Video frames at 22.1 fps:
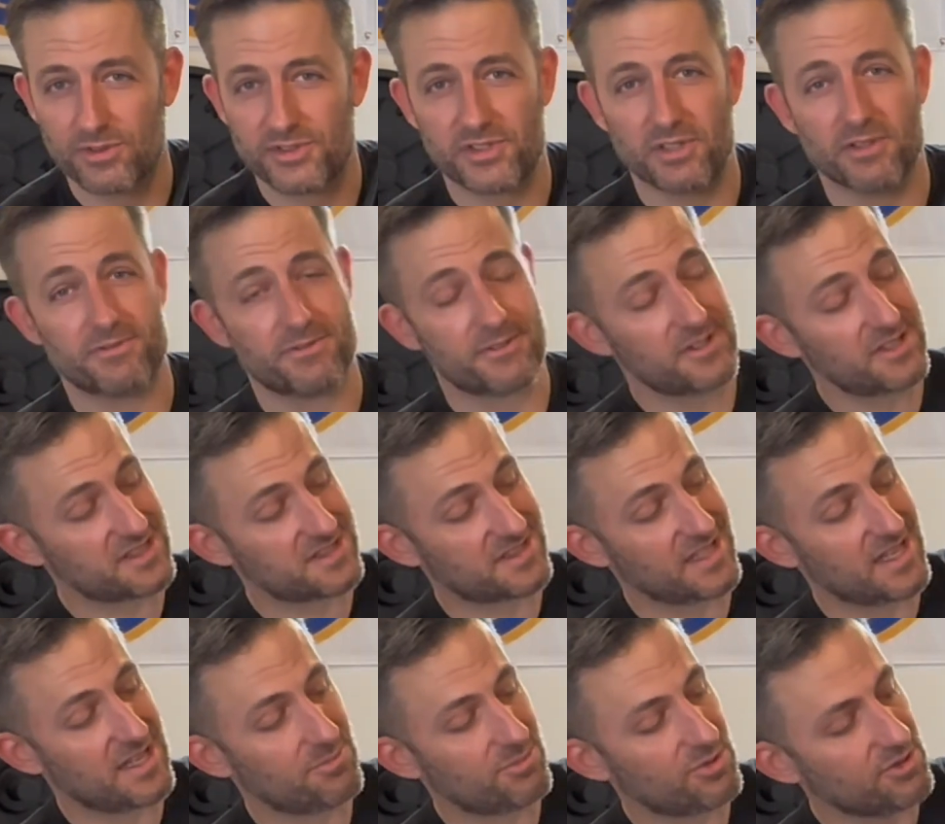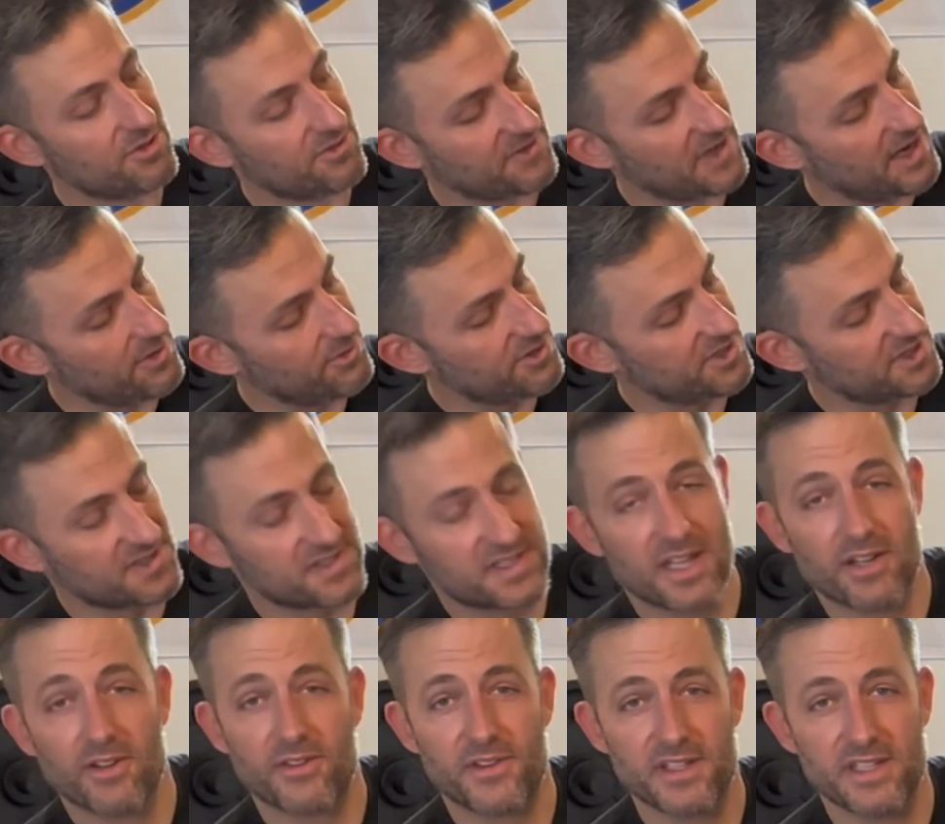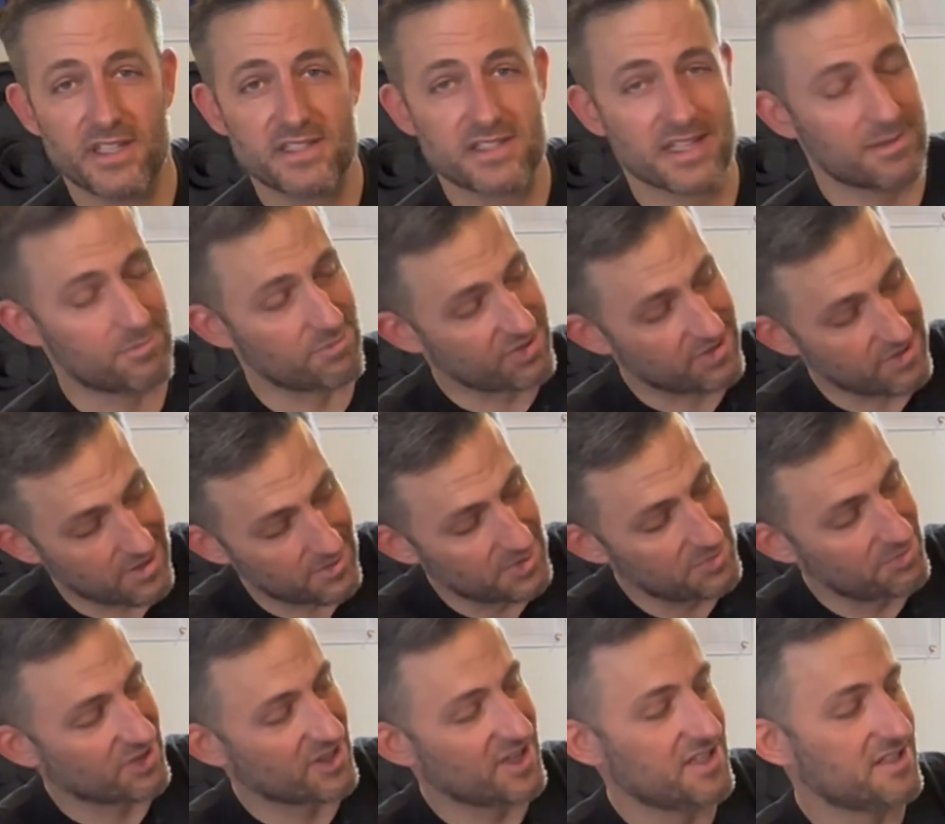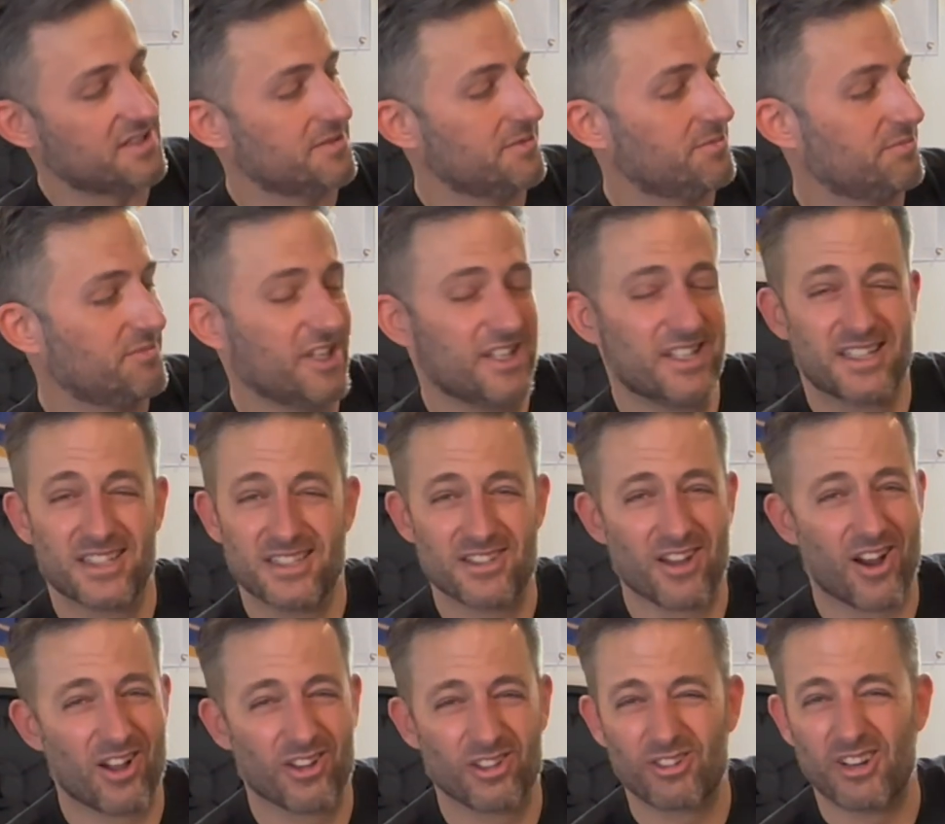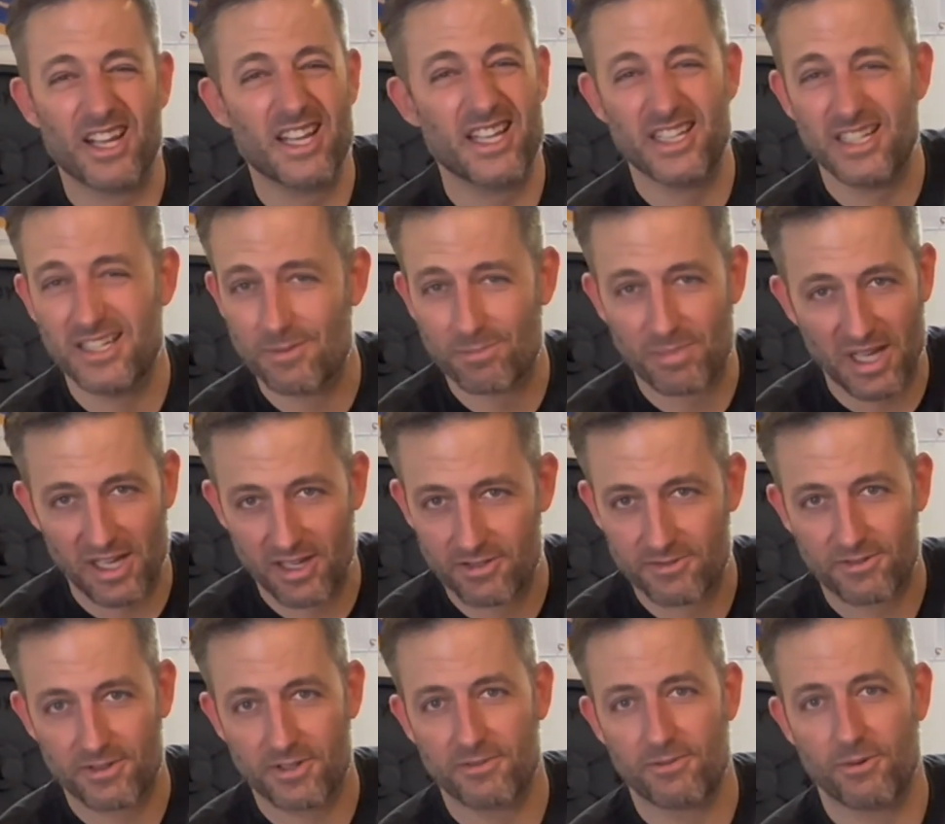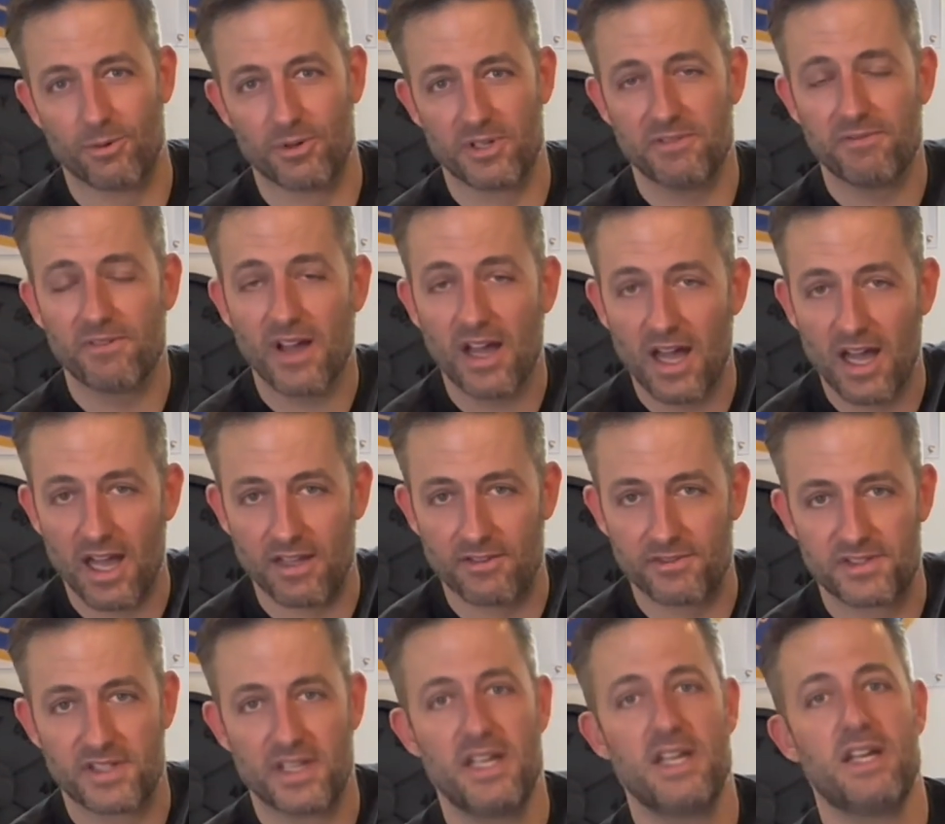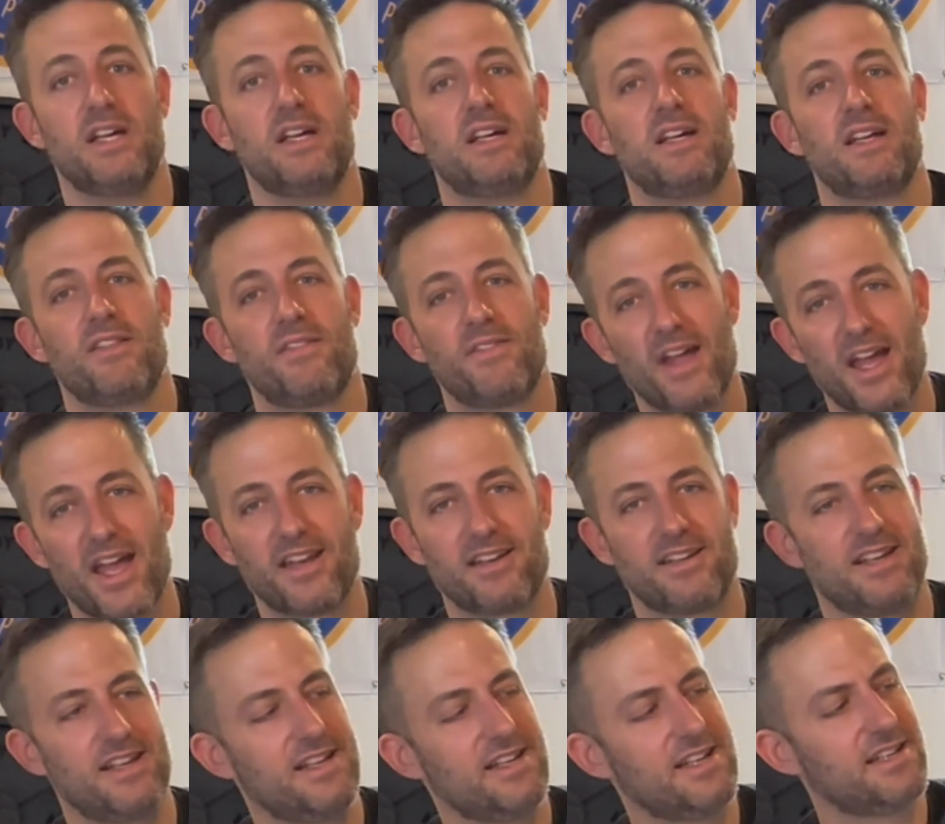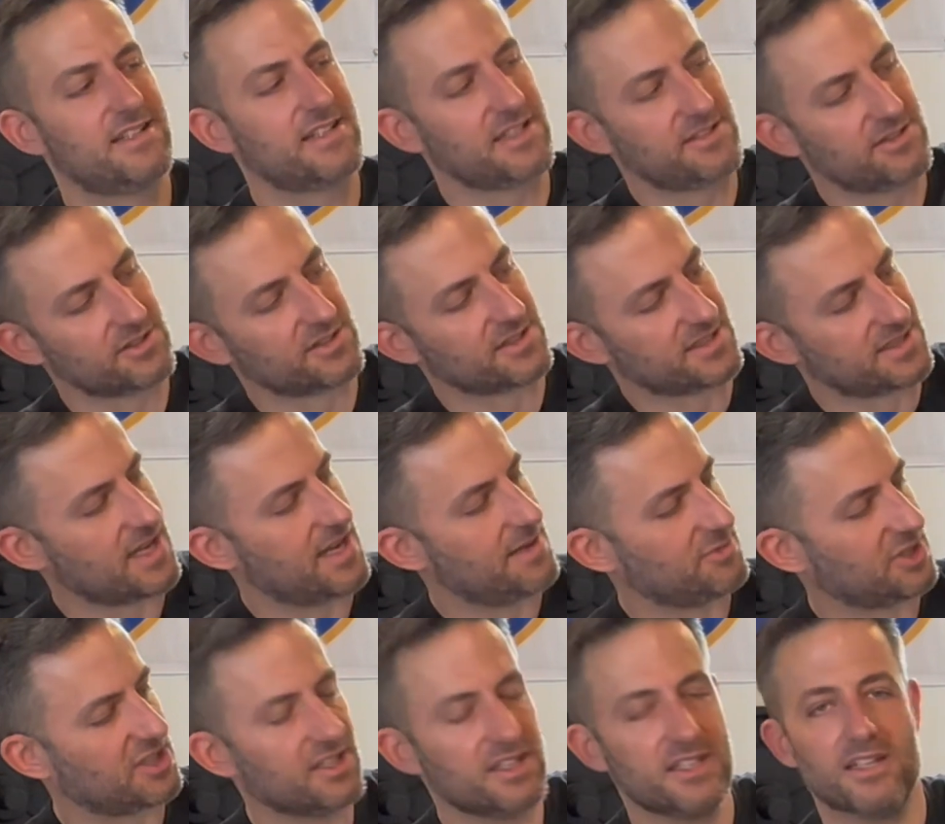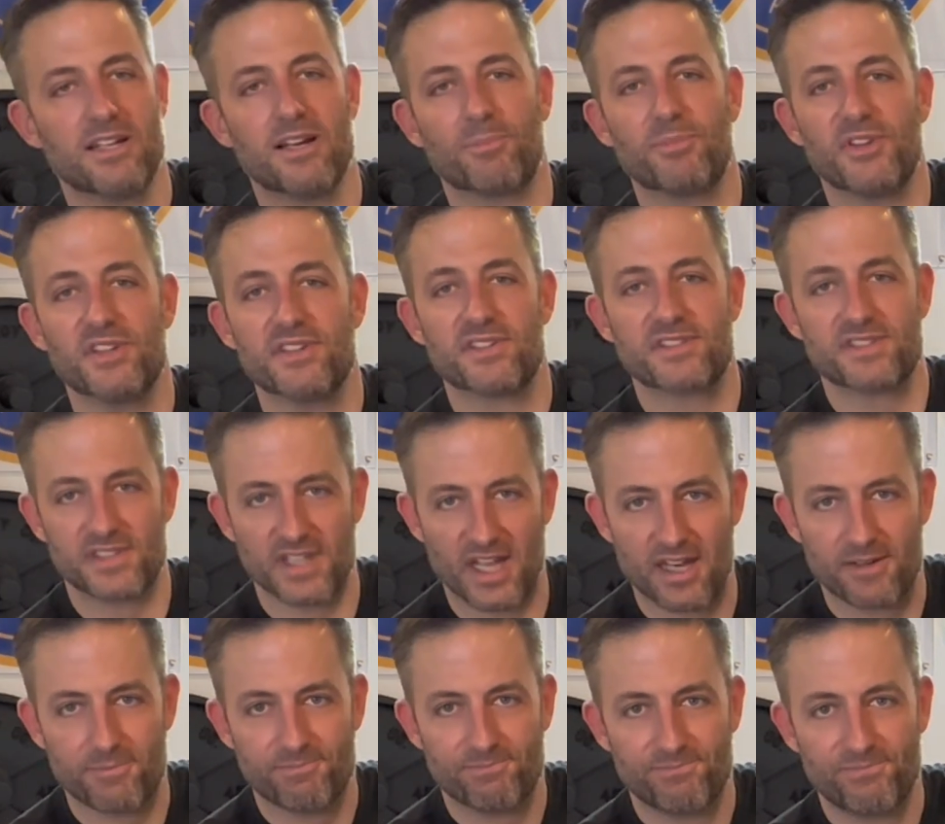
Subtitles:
So for example, if I were to sell these, I'd probably price them like $1.80 a pound for the 45s. That, and I took the time to clean up this set.